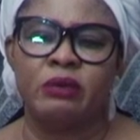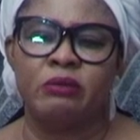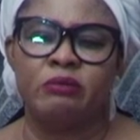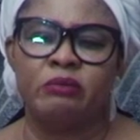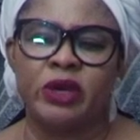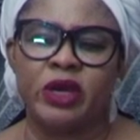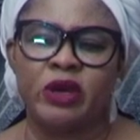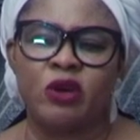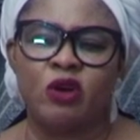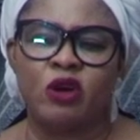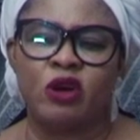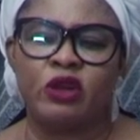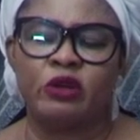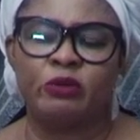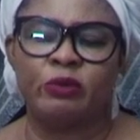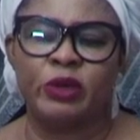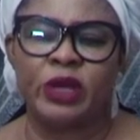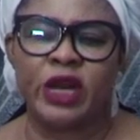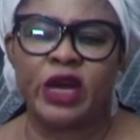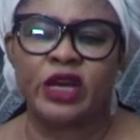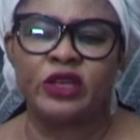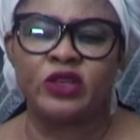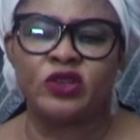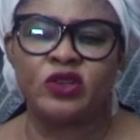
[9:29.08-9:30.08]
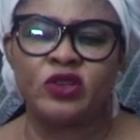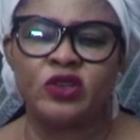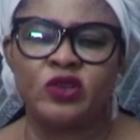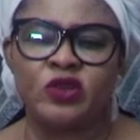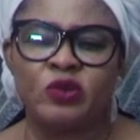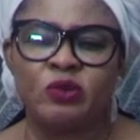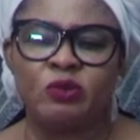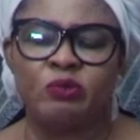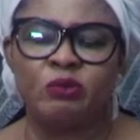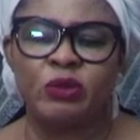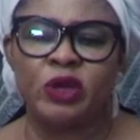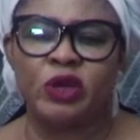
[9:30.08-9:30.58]
May God bless
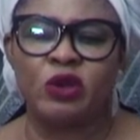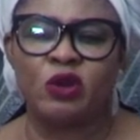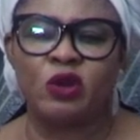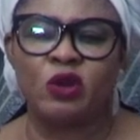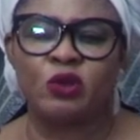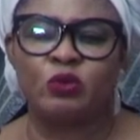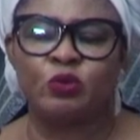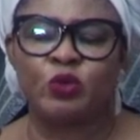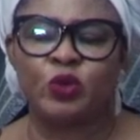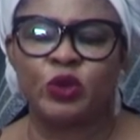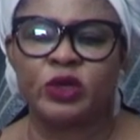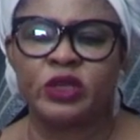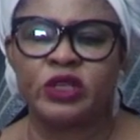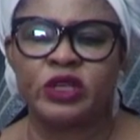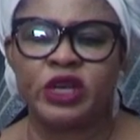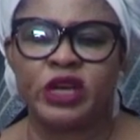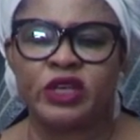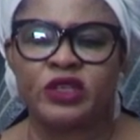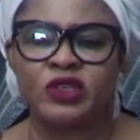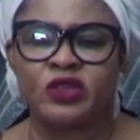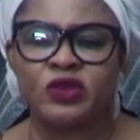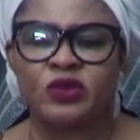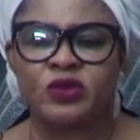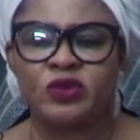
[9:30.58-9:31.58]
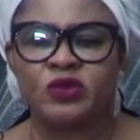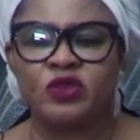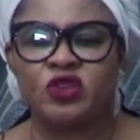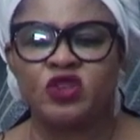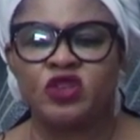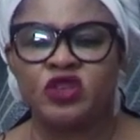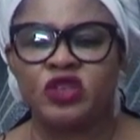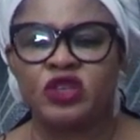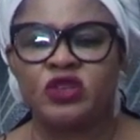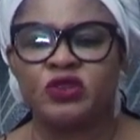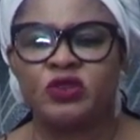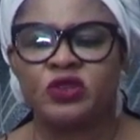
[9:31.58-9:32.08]
you, may God protect you,
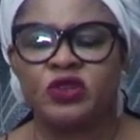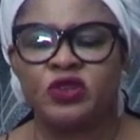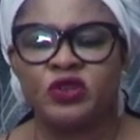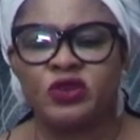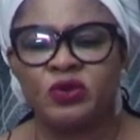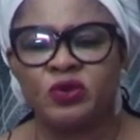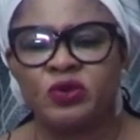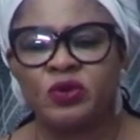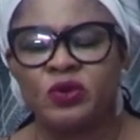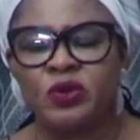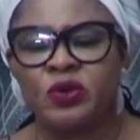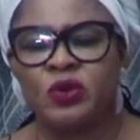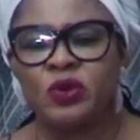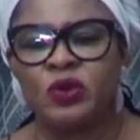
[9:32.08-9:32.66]
shield you,